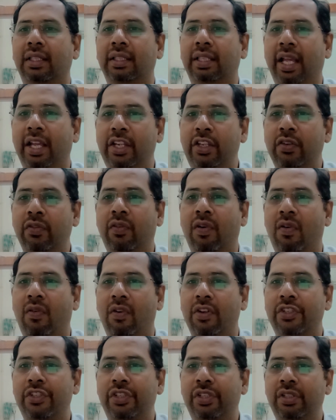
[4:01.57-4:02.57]
Thank you for
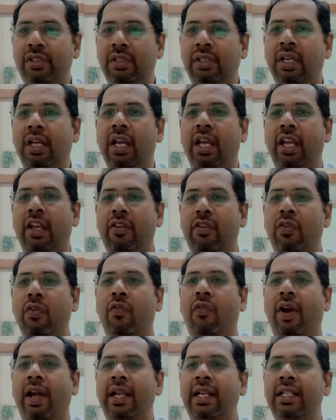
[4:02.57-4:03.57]
watching. If you
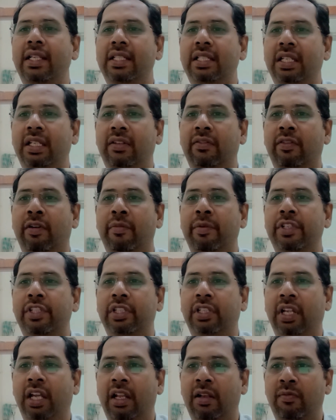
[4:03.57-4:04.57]
find this information
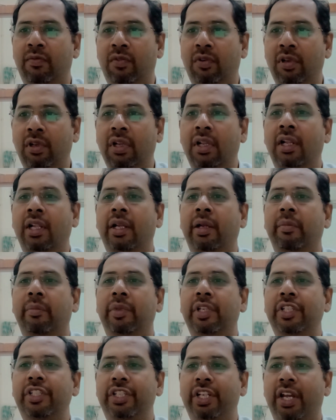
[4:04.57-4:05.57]
helpful,
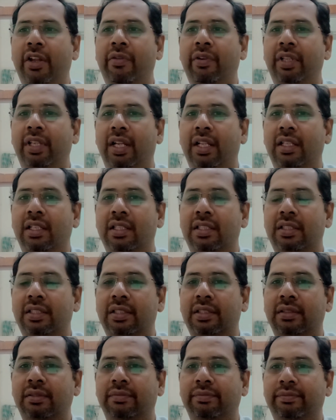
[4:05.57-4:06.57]
please share with others.
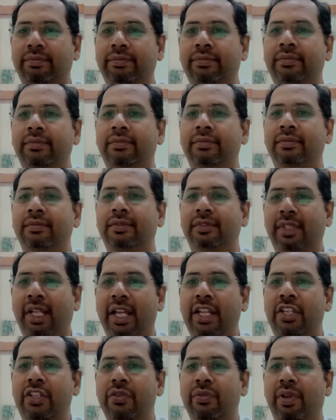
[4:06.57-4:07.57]

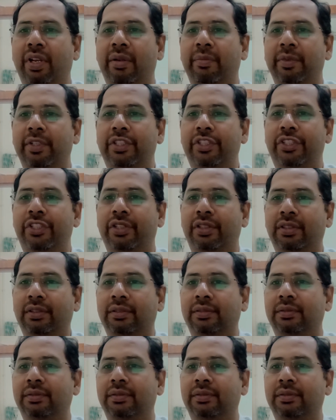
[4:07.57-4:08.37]
Thank you very much.